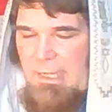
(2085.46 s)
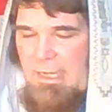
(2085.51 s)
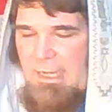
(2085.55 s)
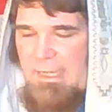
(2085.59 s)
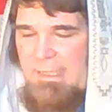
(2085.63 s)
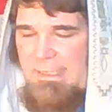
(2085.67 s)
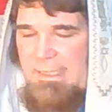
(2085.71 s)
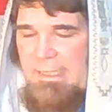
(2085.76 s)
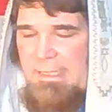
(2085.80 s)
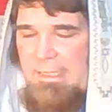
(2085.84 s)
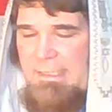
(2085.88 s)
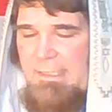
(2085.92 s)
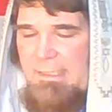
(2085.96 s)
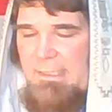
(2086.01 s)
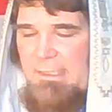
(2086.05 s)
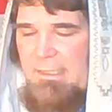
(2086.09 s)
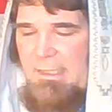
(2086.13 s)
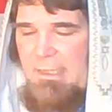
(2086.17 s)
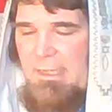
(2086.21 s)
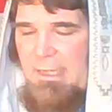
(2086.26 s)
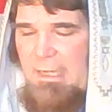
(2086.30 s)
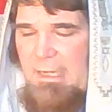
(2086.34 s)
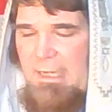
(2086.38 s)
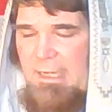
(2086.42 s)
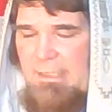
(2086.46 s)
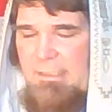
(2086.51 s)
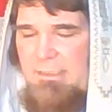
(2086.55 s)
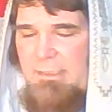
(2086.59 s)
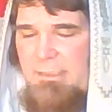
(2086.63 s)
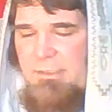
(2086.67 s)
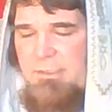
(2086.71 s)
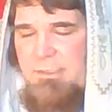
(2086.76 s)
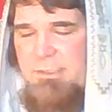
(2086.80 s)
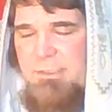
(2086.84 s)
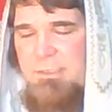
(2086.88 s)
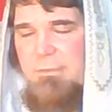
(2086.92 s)
and he and
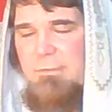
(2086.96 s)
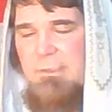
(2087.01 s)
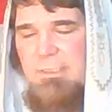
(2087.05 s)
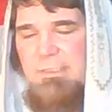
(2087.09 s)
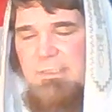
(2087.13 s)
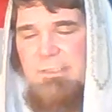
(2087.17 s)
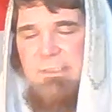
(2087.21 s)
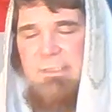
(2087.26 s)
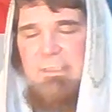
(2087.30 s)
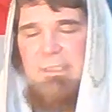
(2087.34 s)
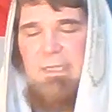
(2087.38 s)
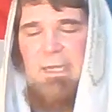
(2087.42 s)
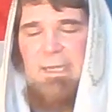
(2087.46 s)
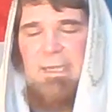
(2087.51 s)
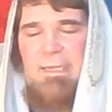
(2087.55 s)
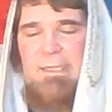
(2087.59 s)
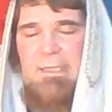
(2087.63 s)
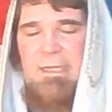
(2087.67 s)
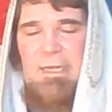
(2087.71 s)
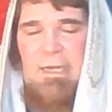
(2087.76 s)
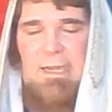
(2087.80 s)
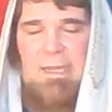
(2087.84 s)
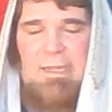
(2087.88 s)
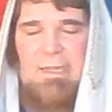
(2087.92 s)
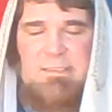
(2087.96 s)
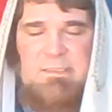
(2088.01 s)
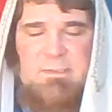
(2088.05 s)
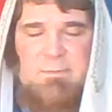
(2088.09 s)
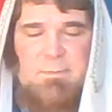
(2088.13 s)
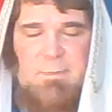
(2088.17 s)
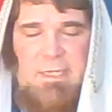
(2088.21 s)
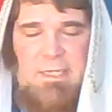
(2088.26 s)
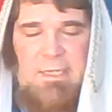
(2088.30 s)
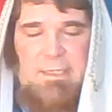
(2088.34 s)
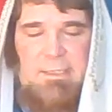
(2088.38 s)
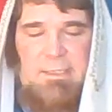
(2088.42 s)
Yeshua Shaddai guides
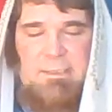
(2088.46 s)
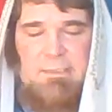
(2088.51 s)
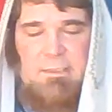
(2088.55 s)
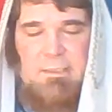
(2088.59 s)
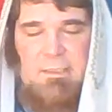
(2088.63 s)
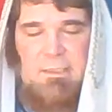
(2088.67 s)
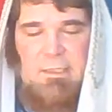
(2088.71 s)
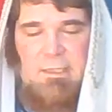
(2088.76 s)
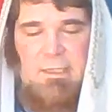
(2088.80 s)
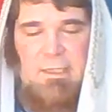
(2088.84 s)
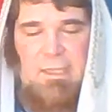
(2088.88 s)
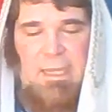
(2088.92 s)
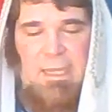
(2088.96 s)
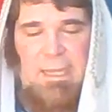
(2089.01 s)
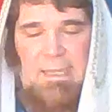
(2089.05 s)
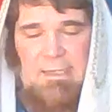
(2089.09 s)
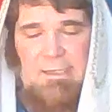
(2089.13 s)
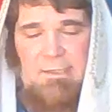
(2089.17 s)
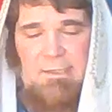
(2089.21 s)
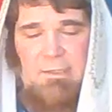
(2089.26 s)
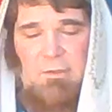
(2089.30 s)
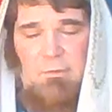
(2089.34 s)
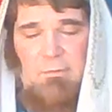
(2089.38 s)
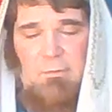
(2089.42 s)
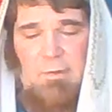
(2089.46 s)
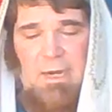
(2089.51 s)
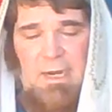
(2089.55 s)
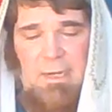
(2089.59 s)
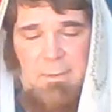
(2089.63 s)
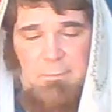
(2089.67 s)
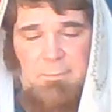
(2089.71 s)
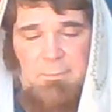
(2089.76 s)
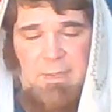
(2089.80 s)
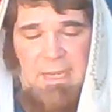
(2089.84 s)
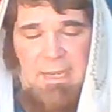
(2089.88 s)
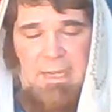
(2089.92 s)
me in the
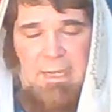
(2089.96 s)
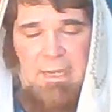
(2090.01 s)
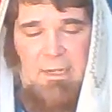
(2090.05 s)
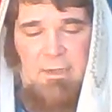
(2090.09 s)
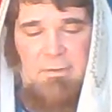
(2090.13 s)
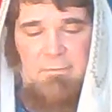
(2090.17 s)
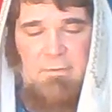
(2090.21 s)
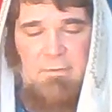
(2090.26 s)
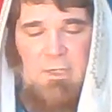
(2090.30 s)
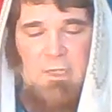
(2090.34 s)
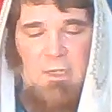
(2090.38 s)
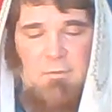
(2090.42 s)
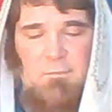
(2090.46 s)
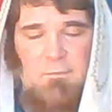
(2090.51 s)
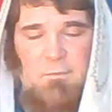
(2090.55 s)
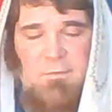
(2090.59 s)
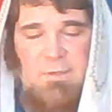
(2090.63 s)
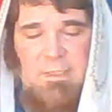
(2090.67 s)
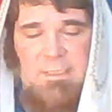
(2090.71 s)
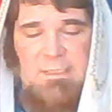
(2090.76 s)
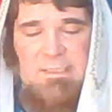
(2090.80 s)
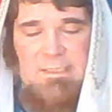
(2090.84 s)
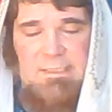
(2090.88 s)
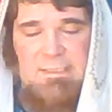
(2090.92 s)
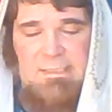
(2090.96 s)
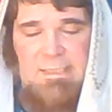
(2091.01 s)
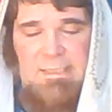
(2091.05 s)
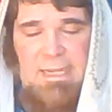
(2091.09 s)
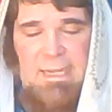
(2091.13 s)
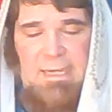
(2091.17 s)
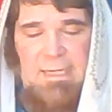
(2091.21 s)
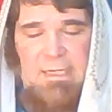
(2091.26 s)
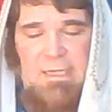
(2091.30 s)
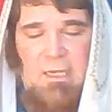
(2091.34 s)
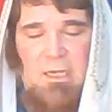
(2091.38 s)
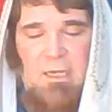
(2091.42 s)
right path for the
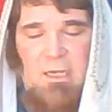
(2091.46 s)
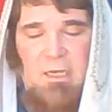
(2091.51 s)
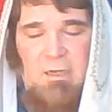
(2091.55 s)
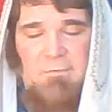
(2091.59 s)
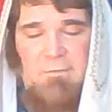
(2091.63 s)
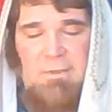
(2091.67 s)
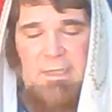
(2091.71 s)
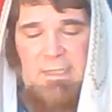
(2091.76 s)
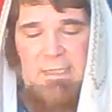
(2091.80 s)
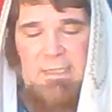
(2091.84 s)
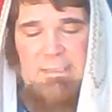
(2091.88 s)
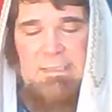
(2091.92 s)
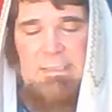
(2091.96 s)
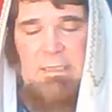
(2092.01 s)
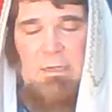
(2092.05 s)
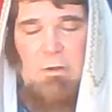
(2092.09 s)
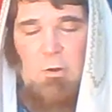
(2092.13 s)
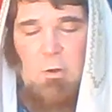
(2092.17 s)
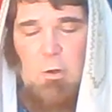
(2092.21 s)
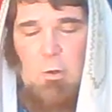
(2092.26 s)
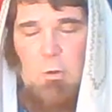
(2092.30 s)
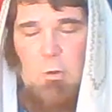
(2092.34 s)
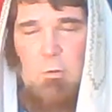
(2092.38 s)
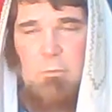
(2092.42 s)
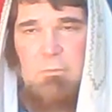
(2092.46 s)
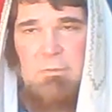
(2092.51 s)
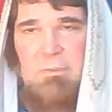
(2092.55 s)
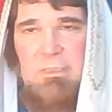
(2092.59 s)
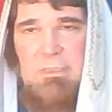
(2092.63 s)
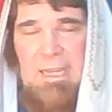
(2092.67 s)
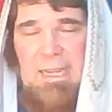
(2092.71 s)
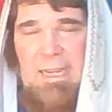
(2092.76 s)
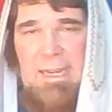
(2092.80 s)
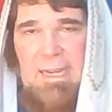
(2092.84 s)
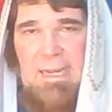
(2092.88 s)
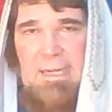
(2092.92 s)
sake of His own
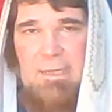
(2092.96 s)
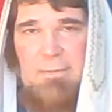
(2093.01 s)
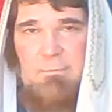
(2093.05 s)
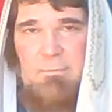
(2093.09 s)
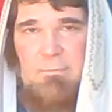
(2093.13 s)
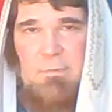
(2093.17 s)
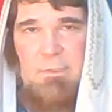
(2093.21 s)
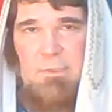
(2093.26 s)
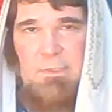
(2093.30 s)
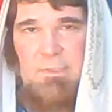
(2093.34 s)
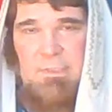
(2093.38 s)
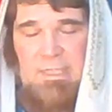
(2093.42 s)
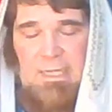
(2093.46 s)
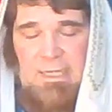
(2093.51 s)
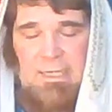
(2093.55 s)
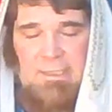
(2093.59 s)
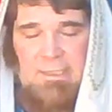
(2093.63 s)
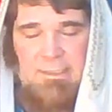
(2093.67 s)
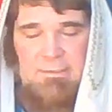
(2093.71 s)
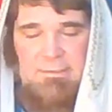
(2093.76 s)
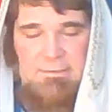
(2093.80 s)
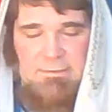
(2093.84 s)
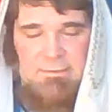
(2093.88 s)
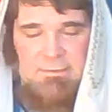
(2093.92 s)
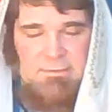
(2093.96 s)
name. Yeah.